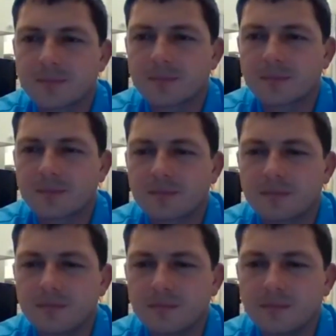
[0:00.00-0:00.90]

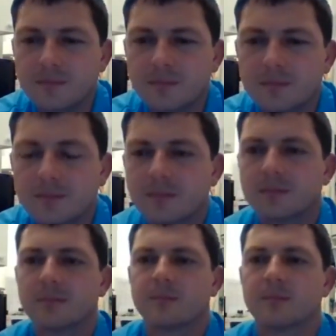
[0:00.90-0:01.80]

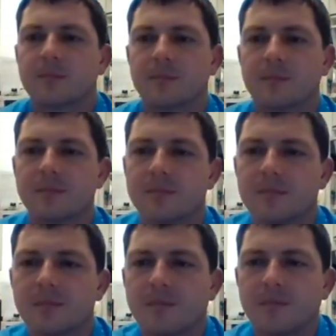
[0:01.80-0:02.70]

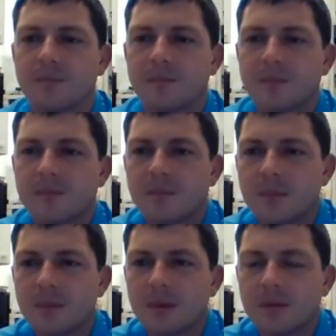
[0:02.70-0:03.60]

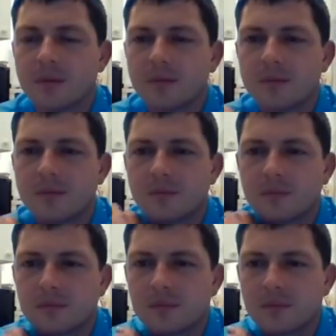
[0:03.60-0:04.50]

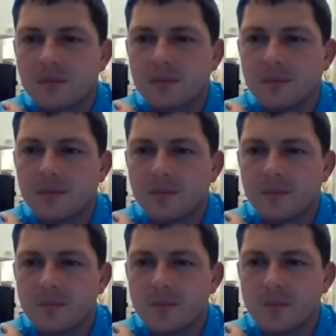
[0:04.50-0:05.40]

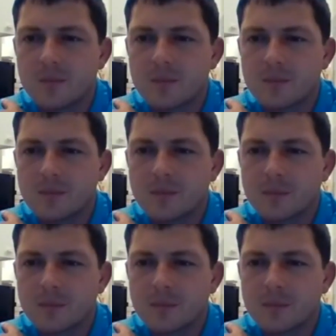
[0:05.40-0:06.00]
The person shown says nothing.